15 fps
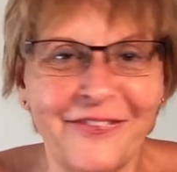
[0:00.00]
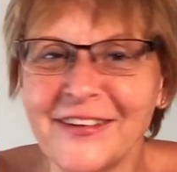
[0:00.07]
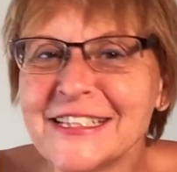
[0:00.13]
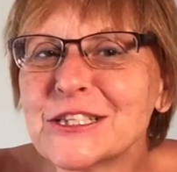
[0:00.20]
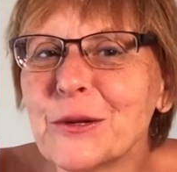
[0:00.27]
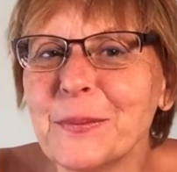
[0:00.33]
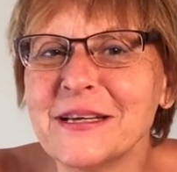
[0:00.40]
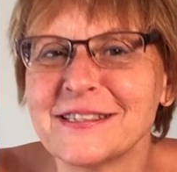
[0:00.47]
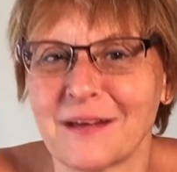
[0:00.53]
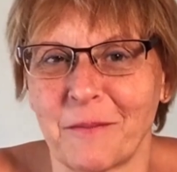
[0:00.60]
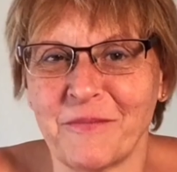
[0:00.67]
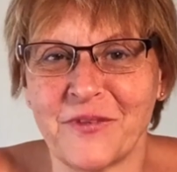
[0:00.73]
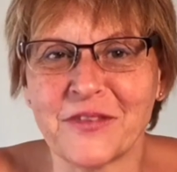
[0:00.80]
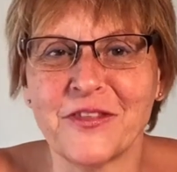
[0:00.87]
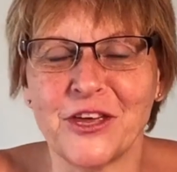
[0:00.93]
This could be
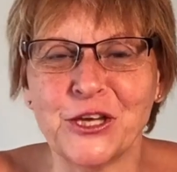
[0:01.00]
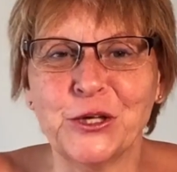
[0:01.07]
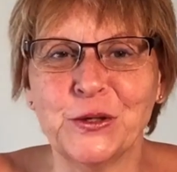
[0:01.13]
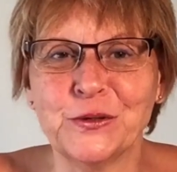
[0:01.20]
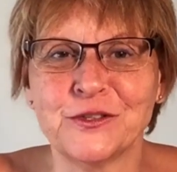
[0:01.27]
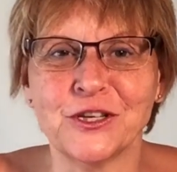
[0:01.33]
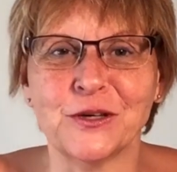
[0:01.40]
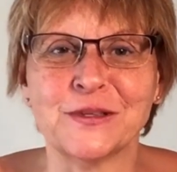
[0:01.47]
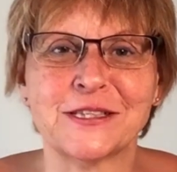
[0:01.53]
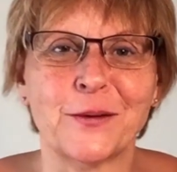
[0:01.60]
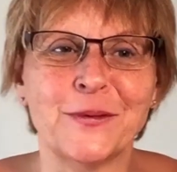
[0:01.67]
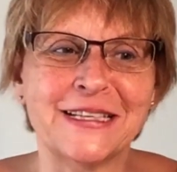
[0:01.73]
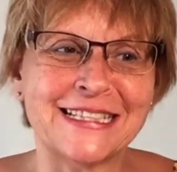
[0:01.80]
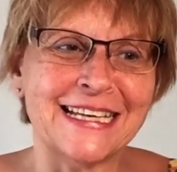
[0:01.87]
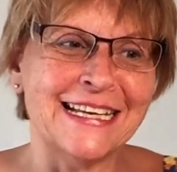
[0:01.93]
something that you do.
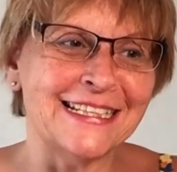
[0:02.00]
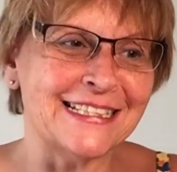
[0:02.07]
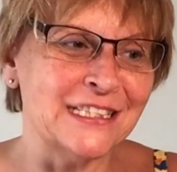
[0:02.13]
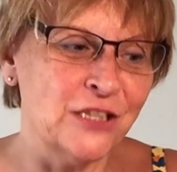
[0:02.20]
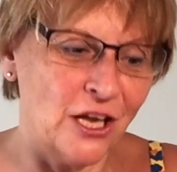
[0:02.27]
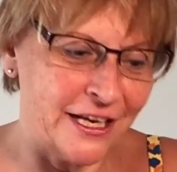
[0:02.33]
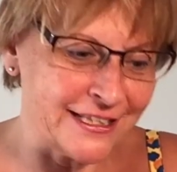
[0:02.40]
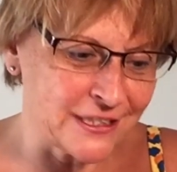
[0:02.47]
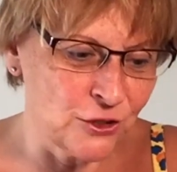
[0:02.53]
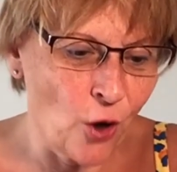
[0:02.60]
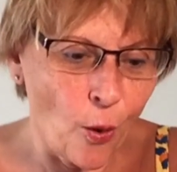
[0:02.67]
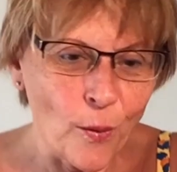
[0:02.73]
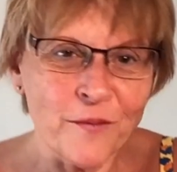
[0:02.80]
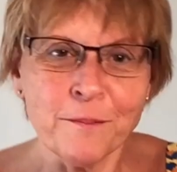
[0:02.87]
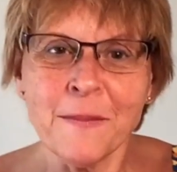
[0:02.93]
So it's
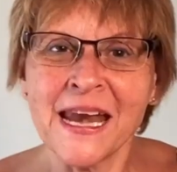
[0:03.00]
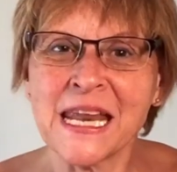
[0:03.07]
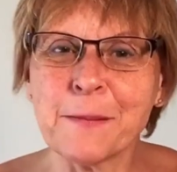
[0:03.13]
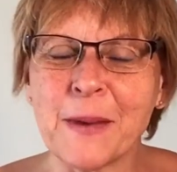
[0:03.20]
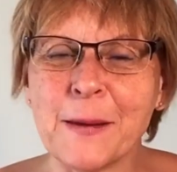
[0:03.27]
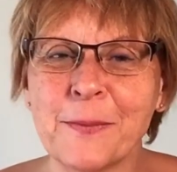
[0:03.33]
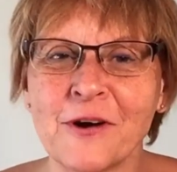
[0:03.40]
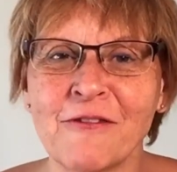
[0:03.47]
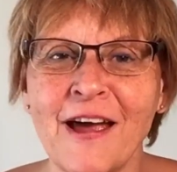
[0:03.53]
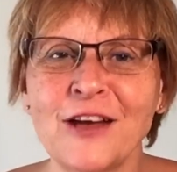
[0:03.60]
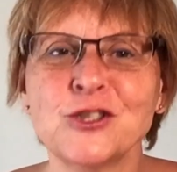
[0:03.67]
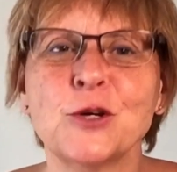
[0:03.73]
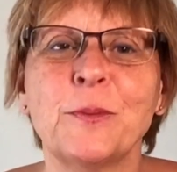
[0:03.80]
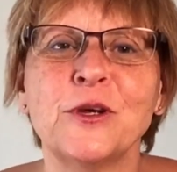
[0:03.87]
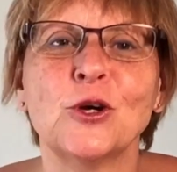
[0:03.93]
not with many people
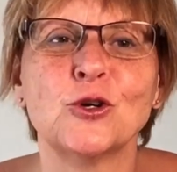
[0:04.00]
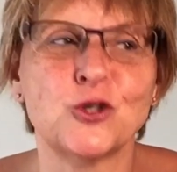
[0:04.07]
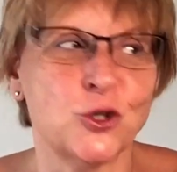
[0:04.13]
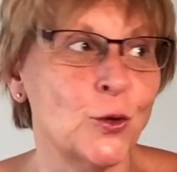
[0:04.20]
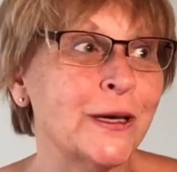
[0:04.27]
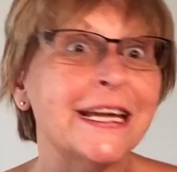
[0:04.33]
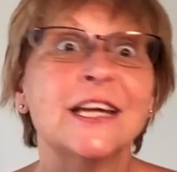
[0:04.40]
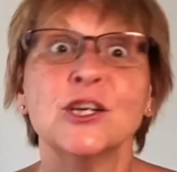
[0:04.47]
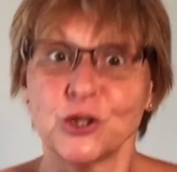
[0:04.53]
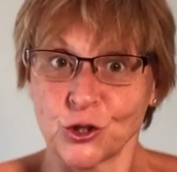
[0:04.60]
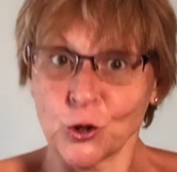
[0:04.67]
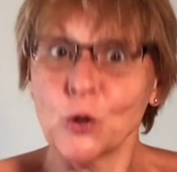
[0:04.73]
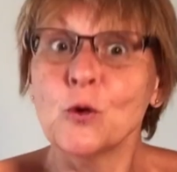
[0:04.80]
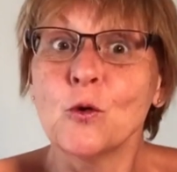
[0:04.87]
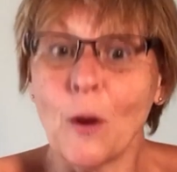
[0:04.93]
around you, but you're doing it
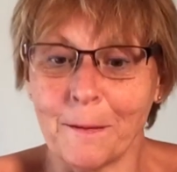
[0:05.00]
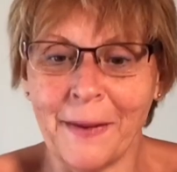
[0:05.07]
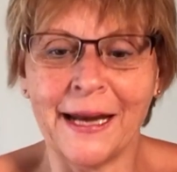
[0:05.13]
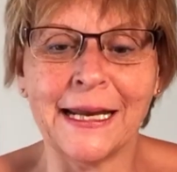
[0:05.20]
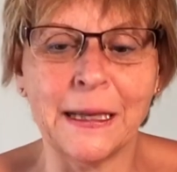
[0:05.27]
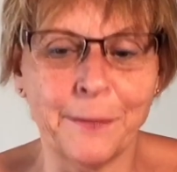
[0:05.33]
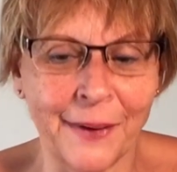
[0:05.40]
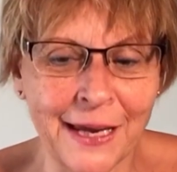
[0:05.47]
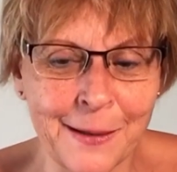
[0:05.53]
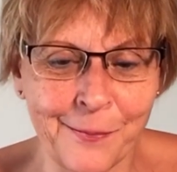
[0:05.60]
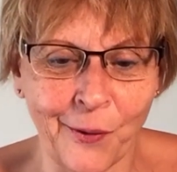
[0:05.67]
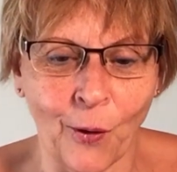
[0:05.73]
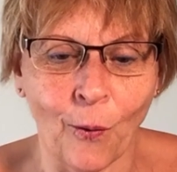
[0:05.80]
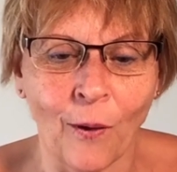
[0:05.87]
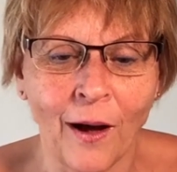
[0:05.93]
to many
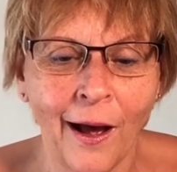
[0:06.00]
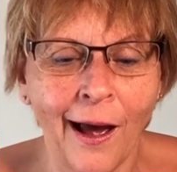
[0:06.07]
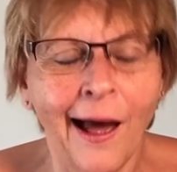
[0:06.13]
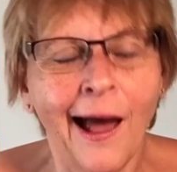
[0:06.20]
people.